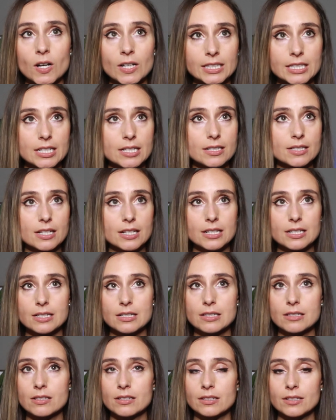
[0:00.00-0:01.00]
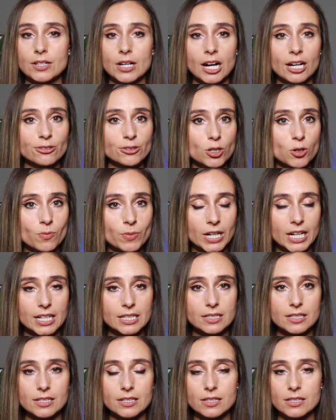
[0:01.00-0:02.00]
on this is not
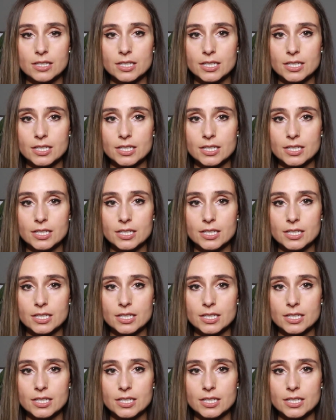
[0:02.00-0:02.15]
robust, it's